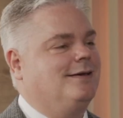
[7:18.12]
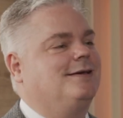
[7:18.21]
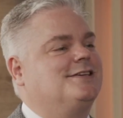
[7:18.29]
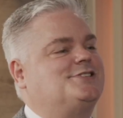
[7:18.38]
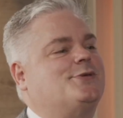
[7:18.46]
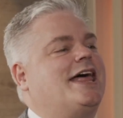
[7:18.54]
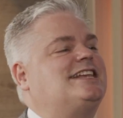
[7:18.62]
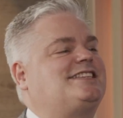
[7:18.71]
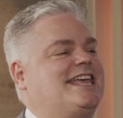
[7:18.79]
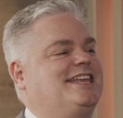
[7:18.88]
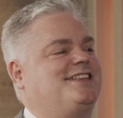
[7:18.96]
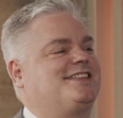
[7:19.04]
So that's
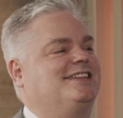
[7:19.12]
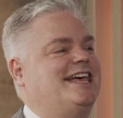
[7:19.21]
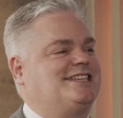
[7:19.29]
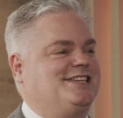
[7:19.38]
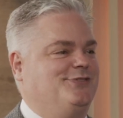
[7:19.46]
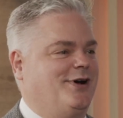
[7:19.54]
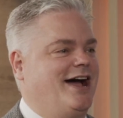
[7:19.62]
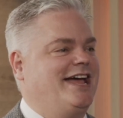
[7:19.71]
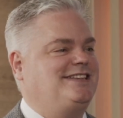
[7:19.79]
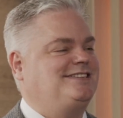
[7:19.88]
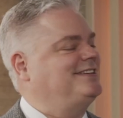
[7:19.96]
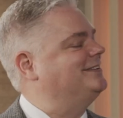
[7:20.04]
the end of the lesson, right?
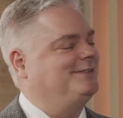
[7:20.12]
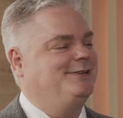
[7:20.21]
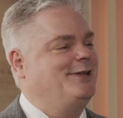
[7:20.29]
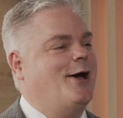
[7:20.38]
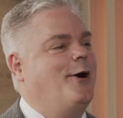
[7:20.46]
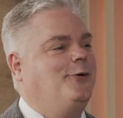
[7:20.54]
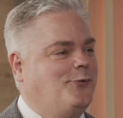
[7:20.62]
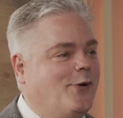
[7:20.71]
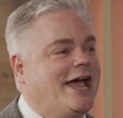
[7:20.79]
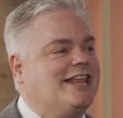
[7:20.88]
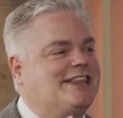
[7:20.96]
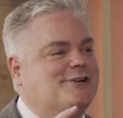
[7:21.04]
No,
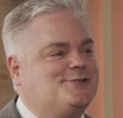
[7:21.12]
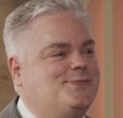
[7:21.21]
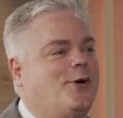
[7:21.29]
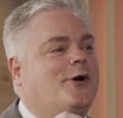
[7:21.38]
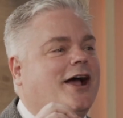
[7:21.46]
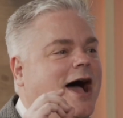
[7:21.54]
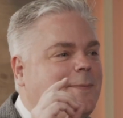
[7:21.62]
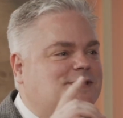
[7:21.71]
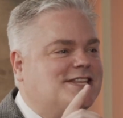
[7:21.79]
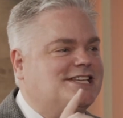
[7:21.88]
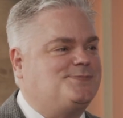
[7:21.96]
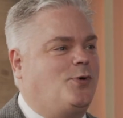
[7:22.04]
wait, there's more. Up to
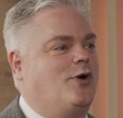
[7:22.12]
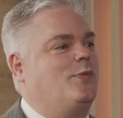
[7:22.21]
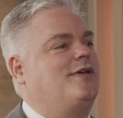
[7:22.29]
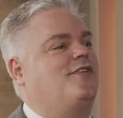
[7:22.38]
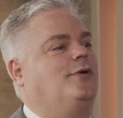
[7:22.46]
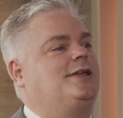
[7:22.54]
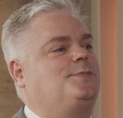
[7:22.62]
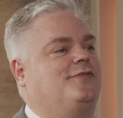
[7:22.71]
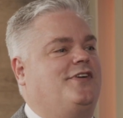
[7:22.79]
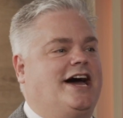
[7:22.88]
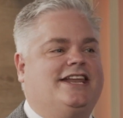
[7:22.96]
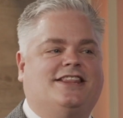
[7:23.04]
this point, we've only
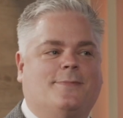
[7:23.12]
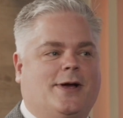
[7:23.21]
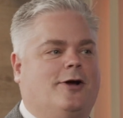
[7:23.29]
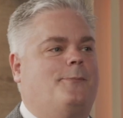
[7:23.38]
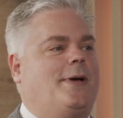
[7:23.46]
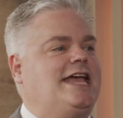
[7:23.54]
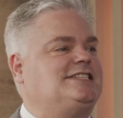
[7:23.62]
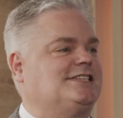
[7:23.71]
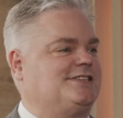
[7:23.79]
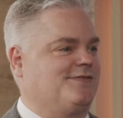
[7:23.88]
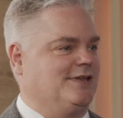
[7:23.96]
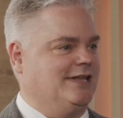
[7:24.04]
provided the bare basics
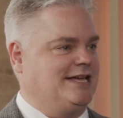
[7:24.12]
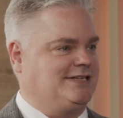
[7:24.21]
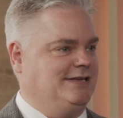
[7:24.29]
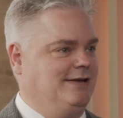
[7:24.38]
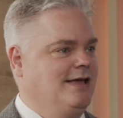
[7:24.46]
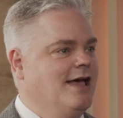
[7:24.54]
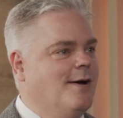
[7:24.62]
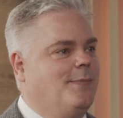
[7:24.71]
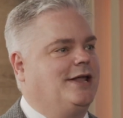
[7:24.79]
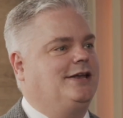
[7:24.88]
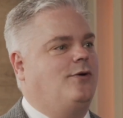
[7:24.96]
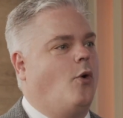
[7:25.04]
of the lesson.
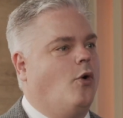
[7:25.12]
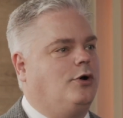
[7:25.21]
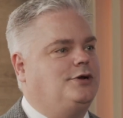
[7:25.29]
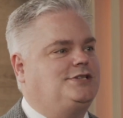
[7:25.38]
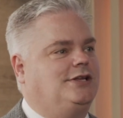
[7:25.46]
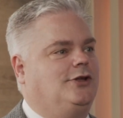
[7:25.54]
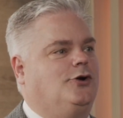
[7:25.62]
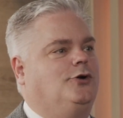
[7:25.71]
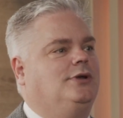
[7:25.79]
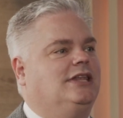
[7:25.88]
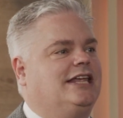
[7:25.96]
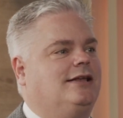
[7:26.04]
But in order to
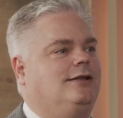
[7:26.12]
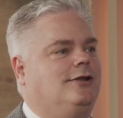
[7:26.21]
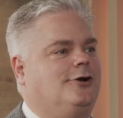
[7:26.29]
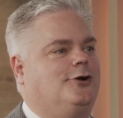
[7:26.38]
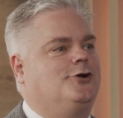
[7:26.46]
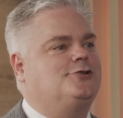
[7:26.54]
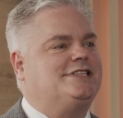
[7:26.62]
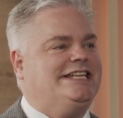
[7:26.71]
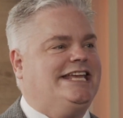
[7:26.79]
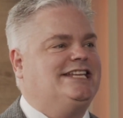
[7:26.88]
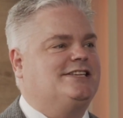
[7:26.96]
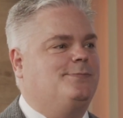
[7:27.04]
learn, little learners
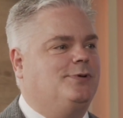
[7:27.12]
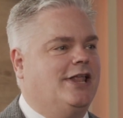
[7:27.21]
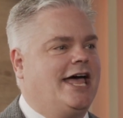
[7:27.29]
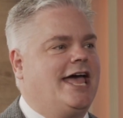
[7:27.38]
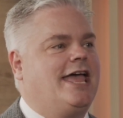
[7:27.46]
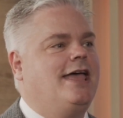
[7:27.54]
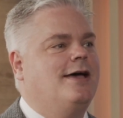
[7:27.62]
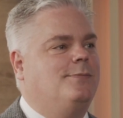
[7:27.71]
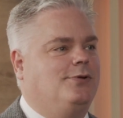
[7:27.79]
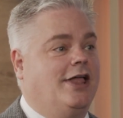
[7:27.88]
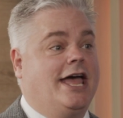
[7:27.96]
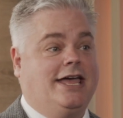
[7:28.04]
need to play,
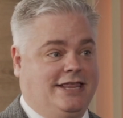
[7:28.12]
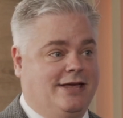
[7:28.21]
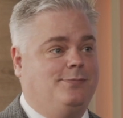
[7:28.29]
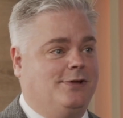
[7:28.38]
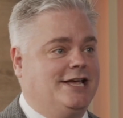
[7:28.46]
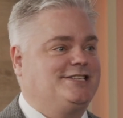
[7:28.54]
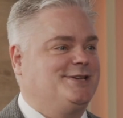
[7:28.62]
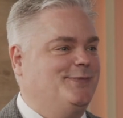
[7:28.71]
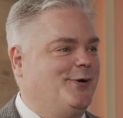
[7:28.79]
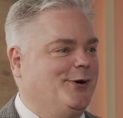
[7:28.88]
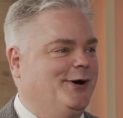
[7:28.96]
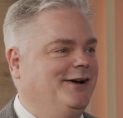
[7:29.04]
and then play some
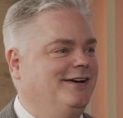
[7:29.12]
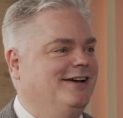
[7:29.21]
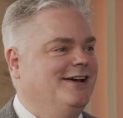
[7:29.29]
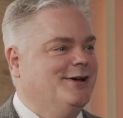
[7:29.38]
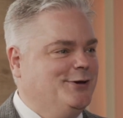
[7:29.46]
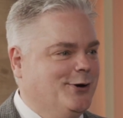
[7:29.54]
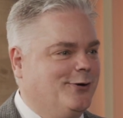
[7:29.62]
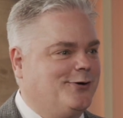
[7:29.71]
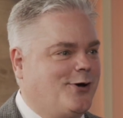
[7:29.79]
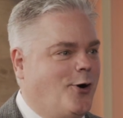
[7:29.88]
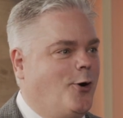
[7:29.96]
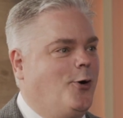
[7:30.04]
more. Your
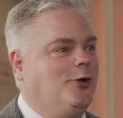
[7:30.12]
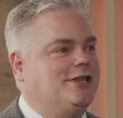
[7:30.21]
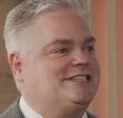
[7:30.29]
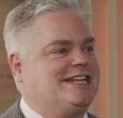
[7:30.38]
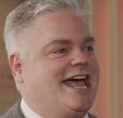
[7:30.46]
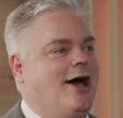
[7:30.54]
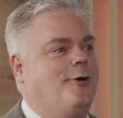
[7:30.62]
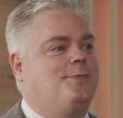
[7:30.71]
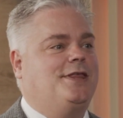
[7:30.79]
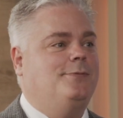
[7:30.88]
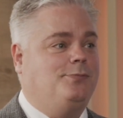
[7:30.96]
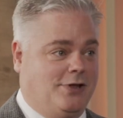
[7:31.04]
goal is to help
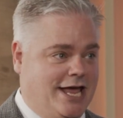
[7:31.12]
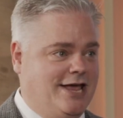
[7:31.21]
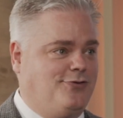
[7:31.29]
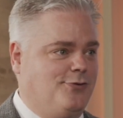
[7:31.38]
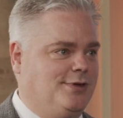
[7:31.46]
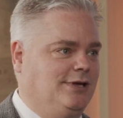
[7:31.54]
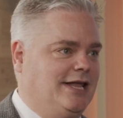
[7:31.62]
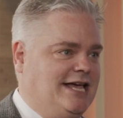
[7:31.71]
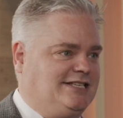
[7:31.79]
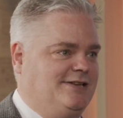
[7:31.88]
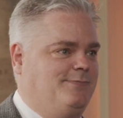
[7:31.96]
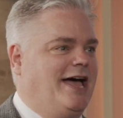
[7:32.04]
them play through the
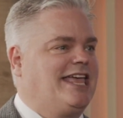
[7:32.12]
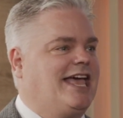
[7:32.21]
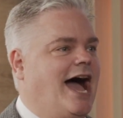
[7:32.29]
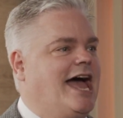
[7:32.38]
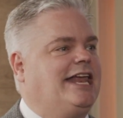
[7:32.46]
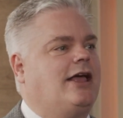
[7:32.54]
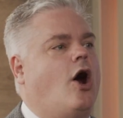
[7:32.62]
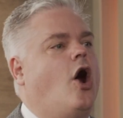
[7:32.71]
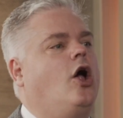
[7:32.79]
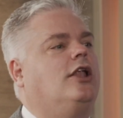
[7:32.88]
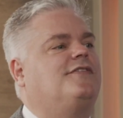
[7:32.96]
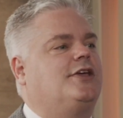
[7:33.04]
lesson by guiding
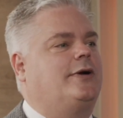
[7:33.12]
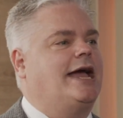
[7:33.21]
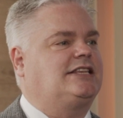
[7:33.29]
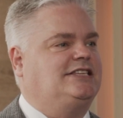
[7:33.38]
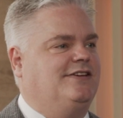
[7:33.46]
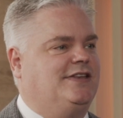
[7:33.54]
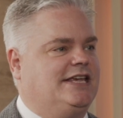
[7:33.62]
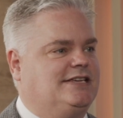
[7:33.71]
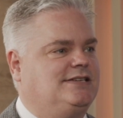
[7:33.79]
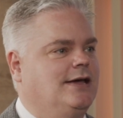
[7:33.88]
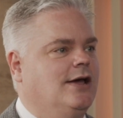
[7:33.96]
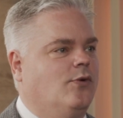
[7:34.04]
all of their activities
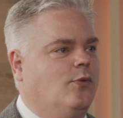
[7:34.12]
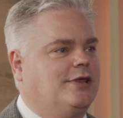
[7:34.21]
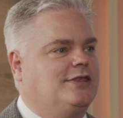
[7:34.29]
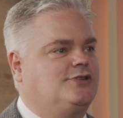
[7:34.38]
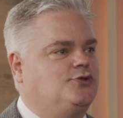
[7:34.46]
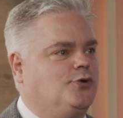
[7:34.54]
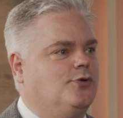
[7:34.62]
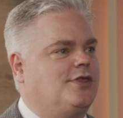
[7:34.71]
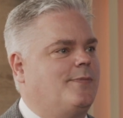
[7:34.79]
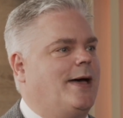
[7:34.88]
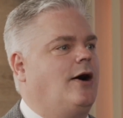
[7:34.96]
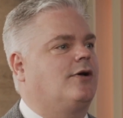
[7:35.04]
with the truth
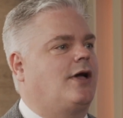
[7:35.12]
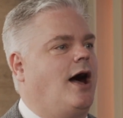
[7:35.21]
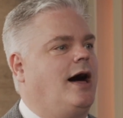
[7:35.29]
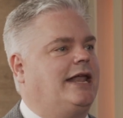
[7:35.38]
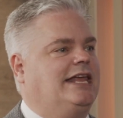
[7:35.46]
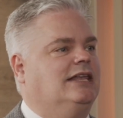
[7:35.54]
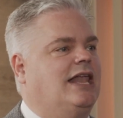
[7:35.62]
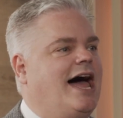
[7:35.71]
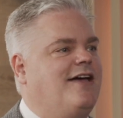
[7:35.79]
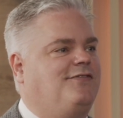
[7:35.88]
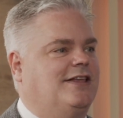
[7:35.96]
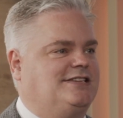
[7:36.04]
about God and
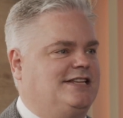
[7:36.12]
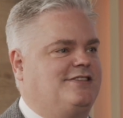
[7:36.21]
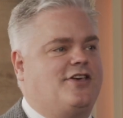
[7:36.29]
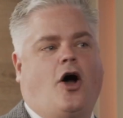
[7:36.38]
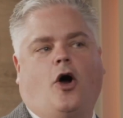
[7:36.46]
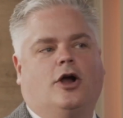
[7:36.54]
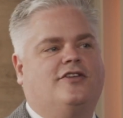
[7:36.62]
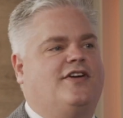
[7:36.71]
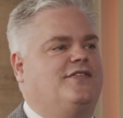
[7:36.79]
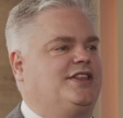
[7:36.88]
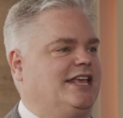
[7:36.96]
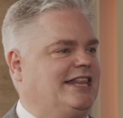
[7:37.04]
life lesson at the heart of
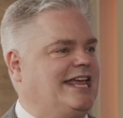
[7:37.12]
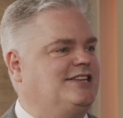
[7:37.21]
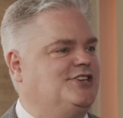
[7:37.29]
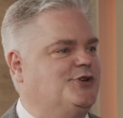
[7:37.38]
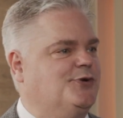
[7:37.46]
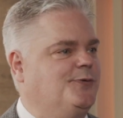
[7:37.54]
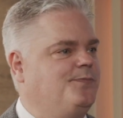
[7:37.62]
everything they do.